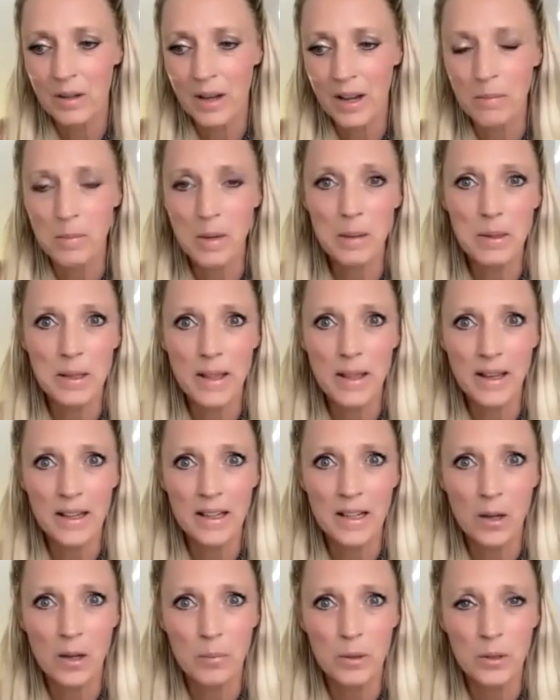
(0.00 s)
And maybe that
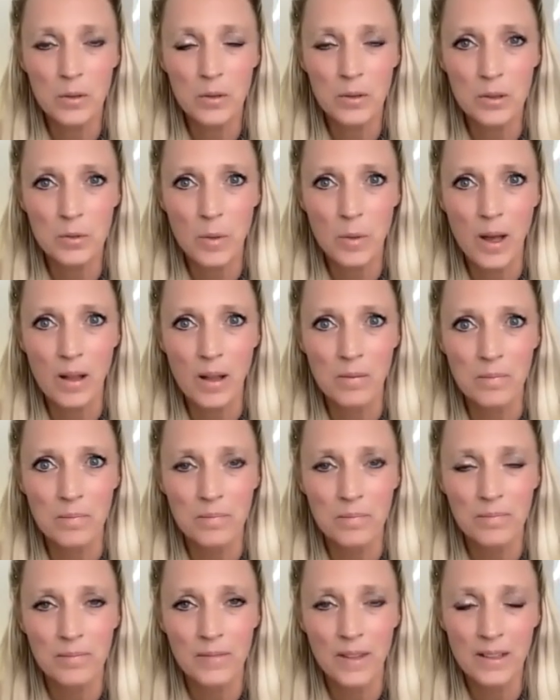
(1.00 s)
can help you as well.
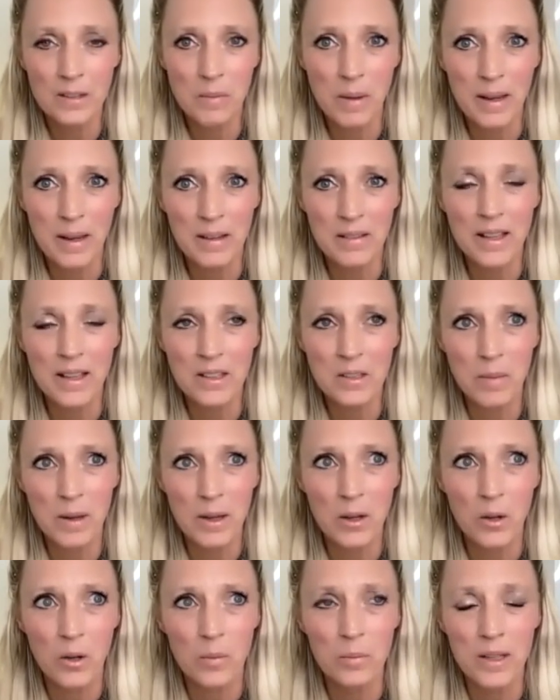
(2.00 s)
That's my that's my
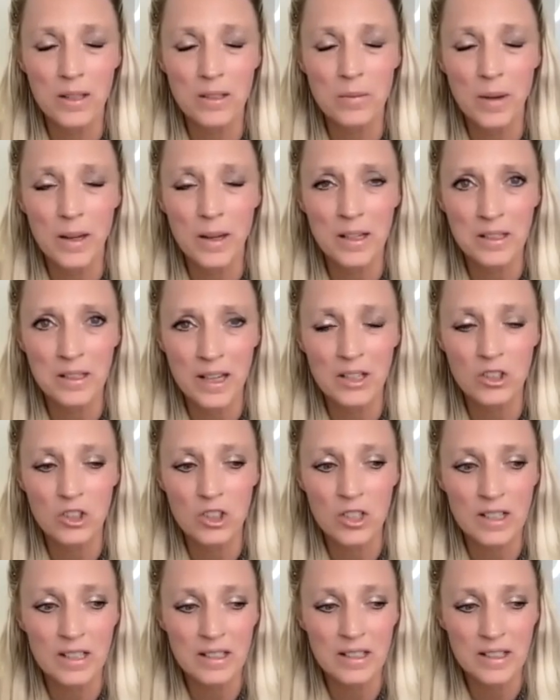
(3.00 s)
hope. That's my
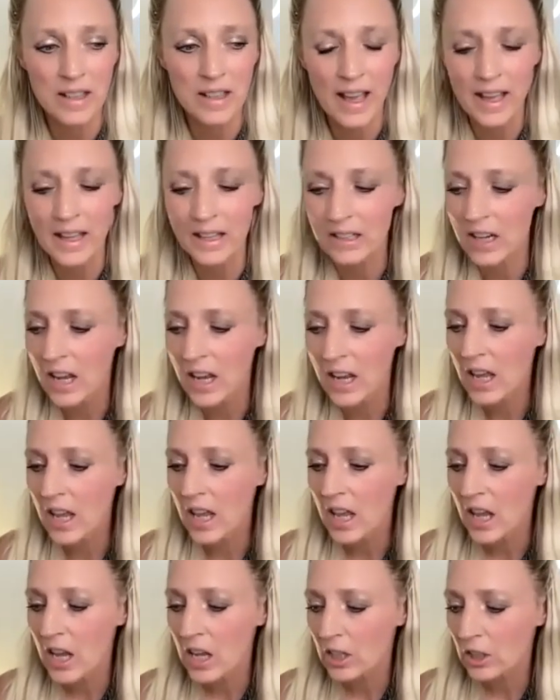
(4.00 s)
intention is that
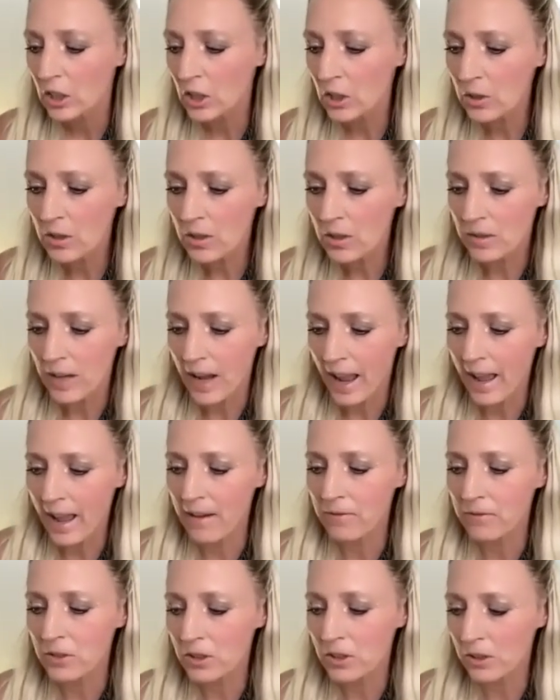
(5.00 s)
you don't
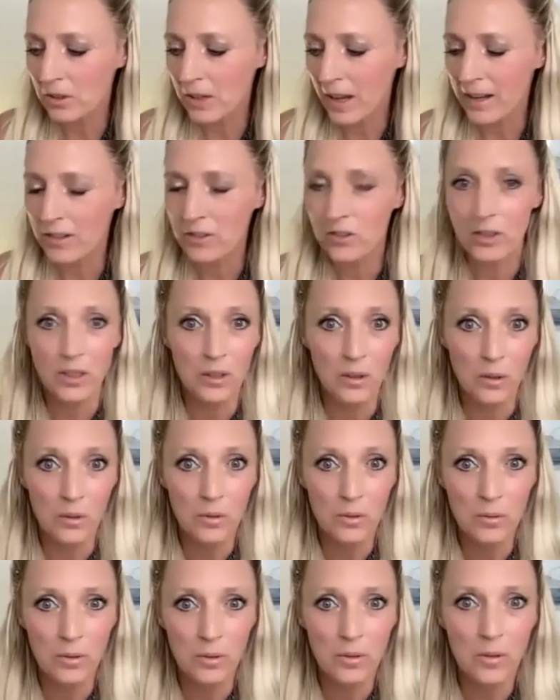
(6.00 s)
have to actually go
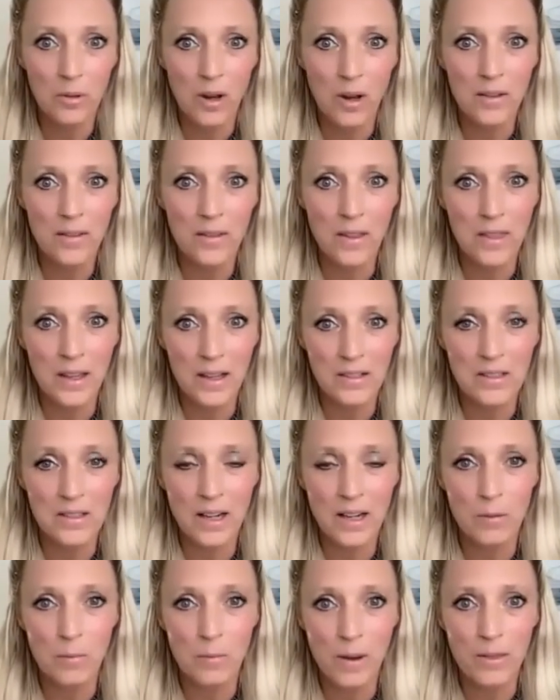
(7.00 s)
through all the things that
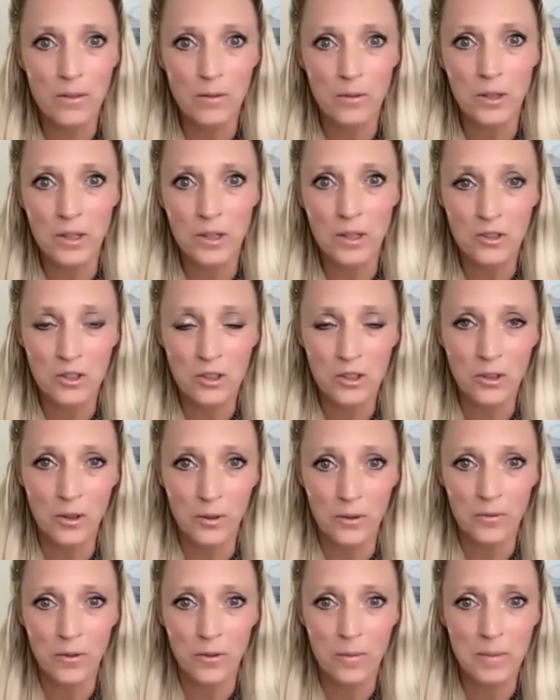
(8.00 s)
I went through. You can just
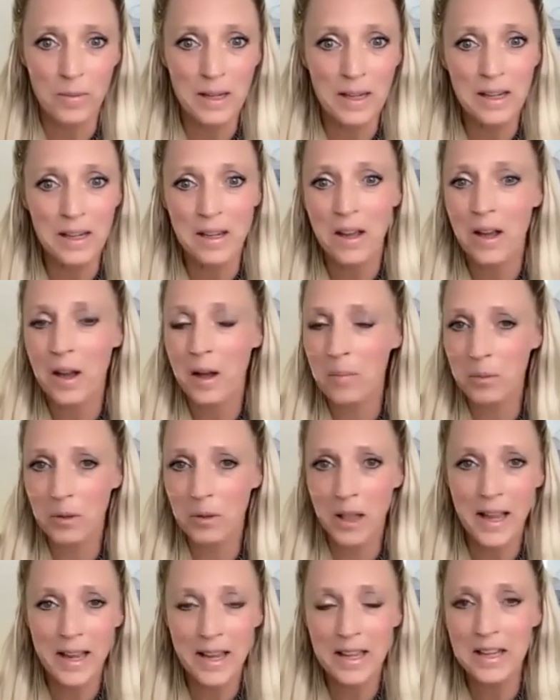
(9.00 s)
learn from me,
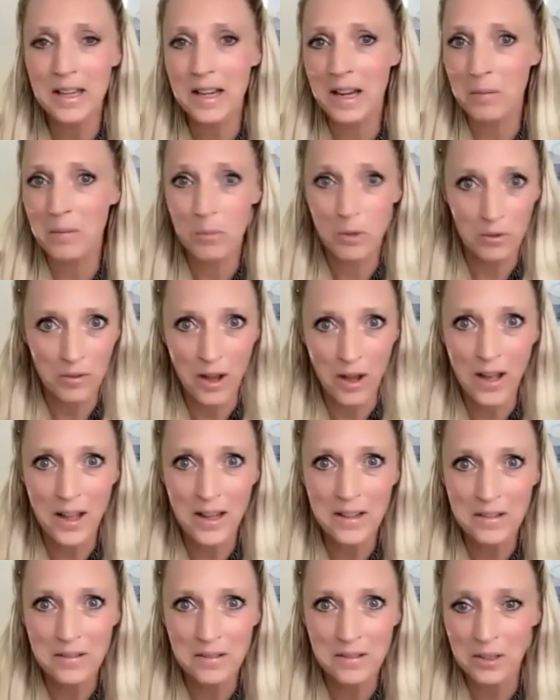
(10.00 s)
apply it and move
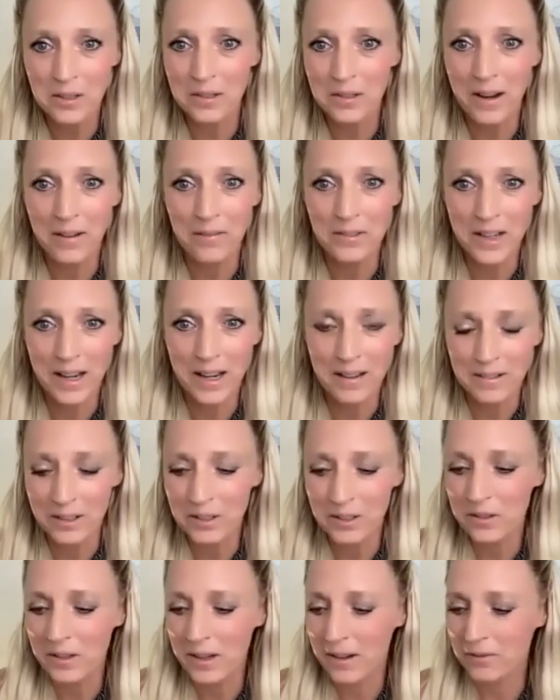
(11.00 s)
on. You don't have to
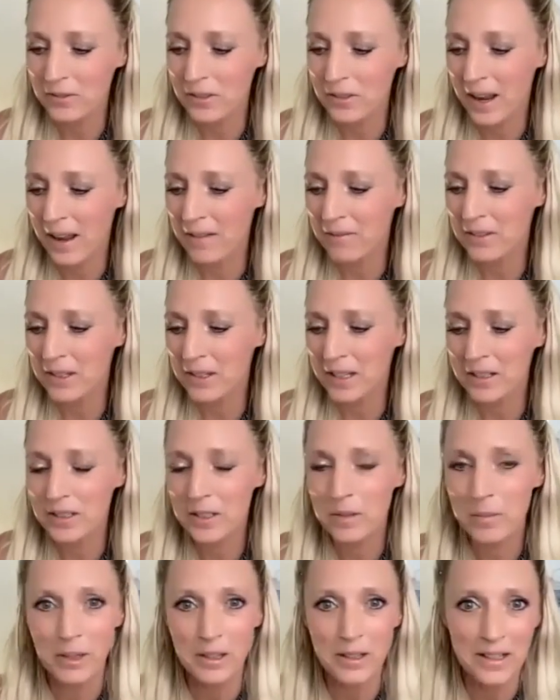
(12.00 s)
you don't have to have the
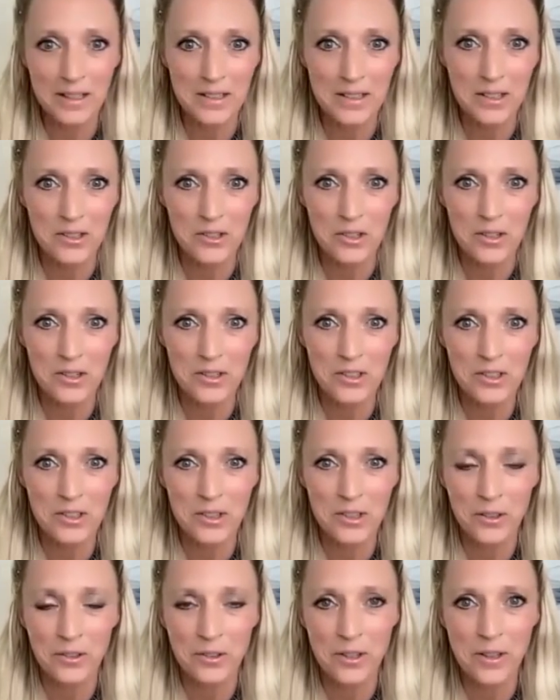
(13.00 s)
experiences. You can just
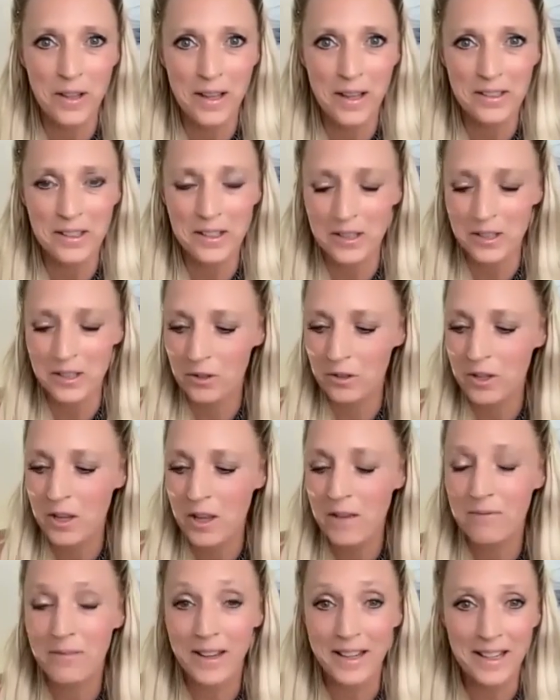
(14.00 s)
learn the lessons
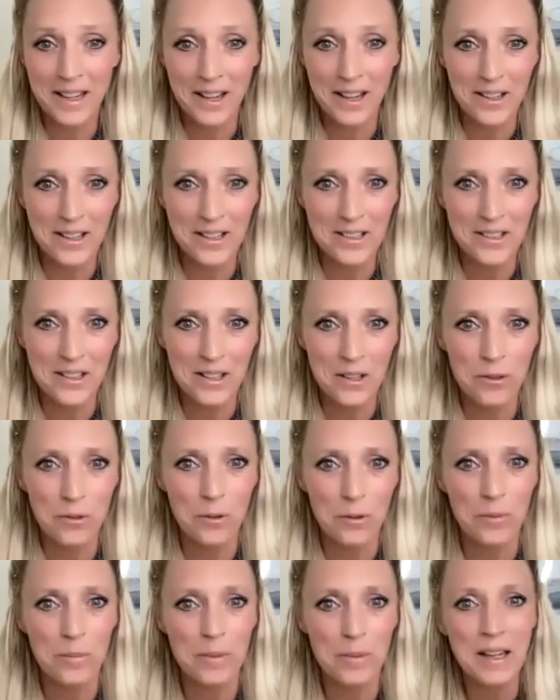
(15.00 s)
vicariously
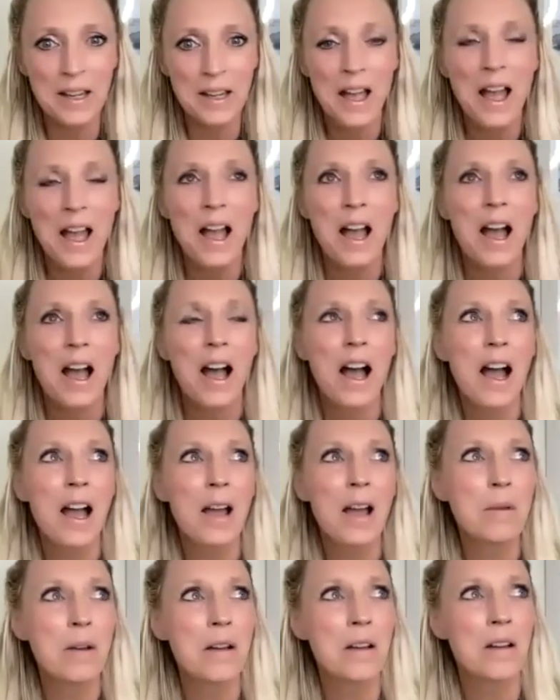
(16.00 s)
through me.
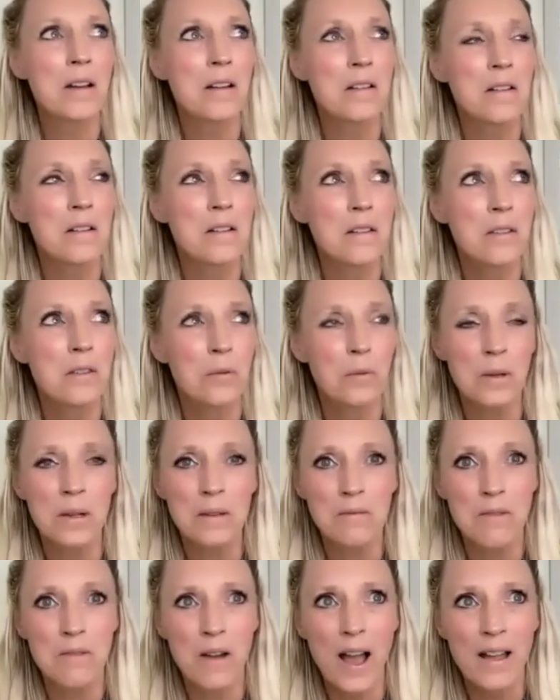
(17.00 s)
I'm a
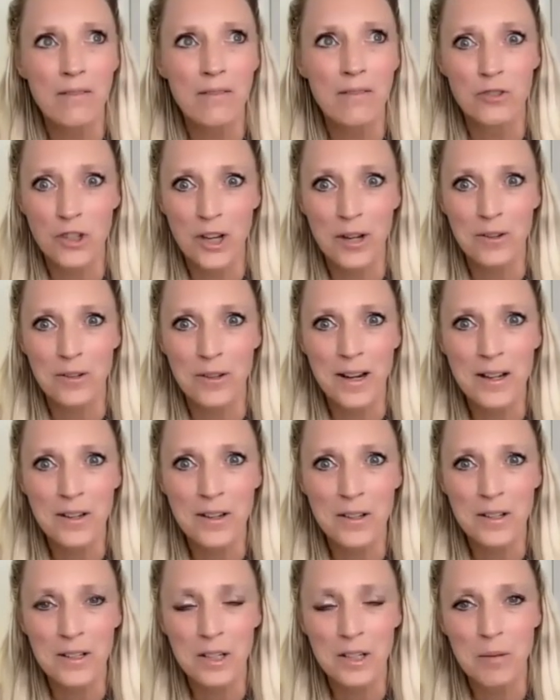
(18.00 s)
3-5
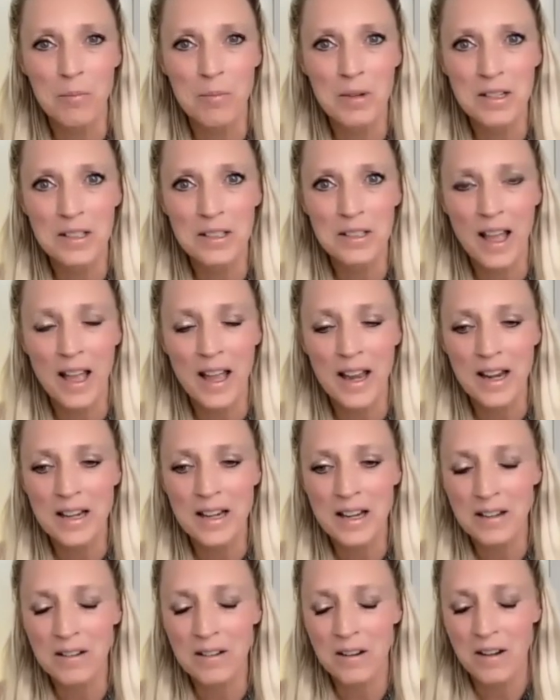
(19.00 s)
generator in human design
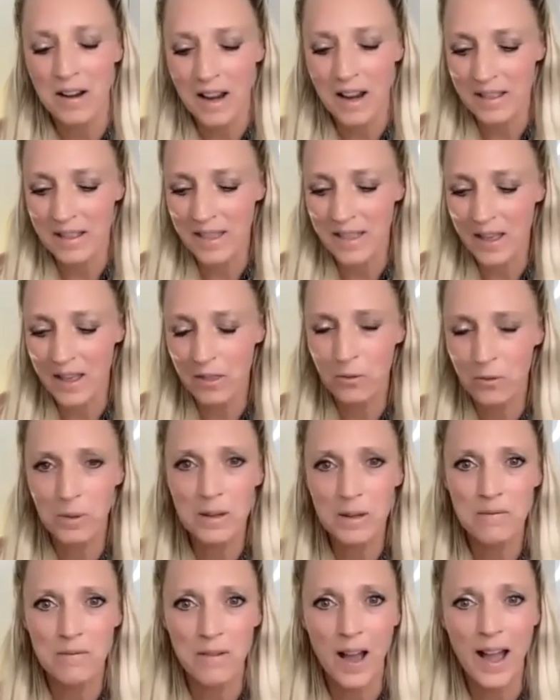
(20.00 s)
and and that
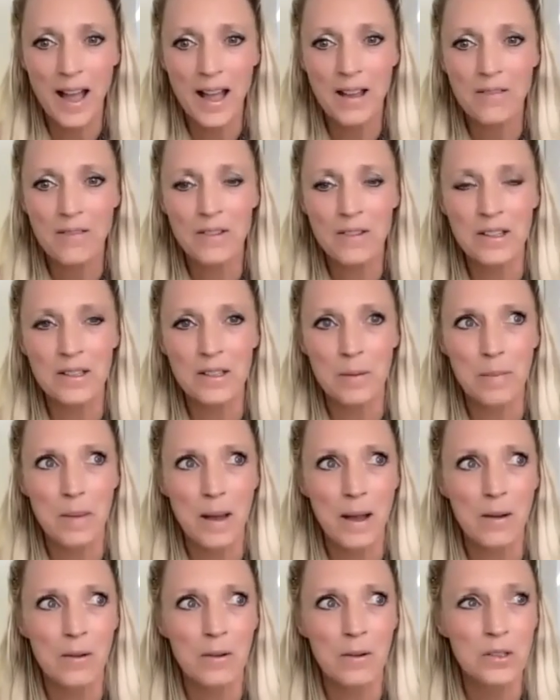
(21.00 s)
3-5 is
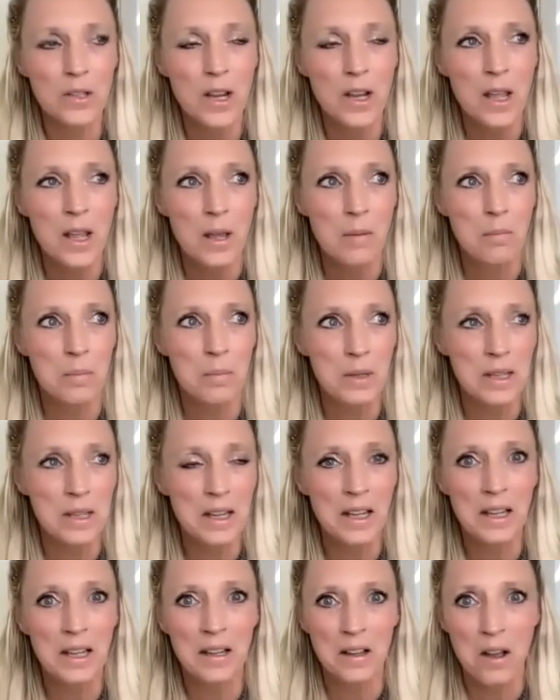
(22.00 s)
about
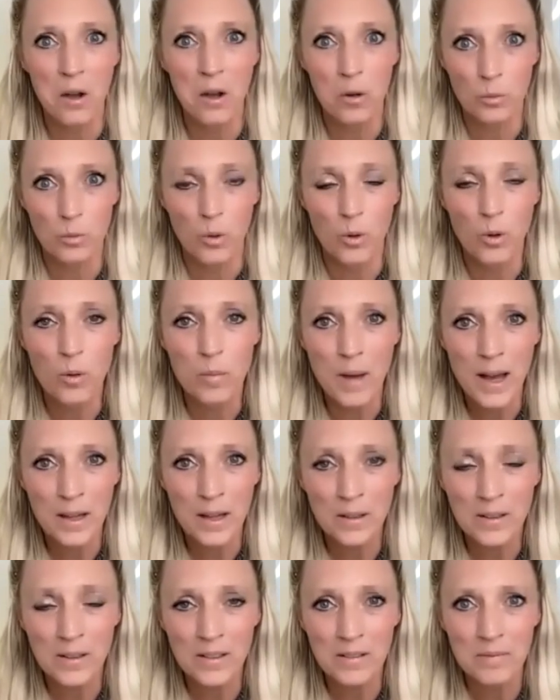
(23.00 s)
being a role
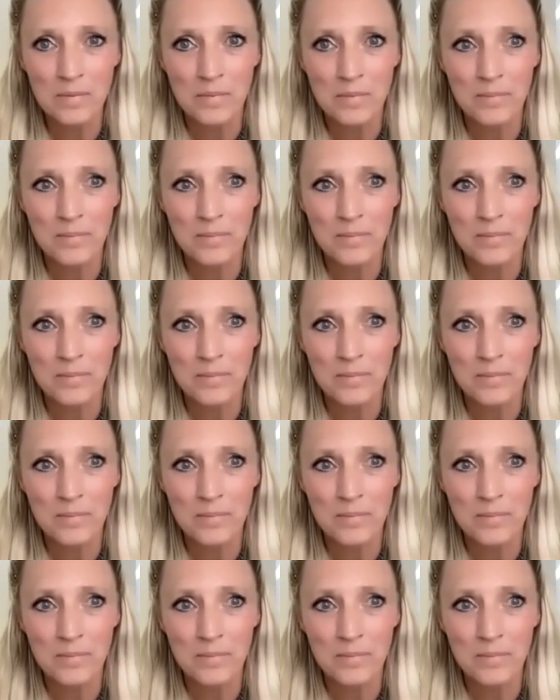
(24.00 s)
model